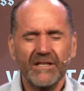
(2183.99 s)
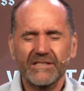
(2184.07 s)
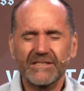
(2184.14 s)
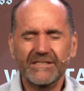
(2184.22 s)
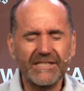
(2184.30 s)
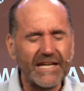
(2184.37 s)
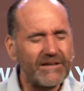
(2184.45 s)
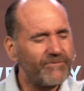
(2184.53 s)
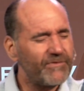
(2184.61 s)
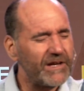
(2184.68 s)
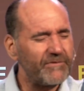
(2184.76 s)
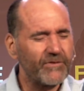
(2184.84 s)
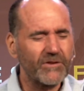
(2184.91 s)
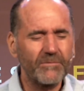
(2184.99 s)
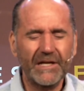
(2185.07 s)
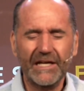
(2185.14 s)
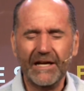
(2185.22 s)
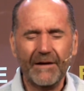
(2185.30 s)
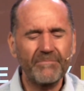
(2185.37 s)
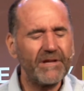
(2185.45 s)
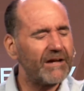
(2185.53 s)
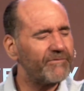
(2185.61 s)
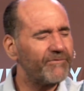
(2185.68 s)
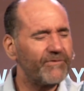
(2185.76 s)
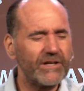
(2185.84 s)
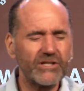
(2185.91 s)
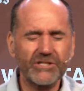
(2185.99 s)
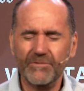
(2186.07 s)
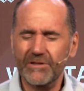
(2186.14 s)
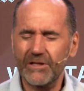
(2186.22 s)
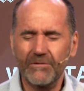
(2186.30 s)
Stay faithful to me. I'm not finished with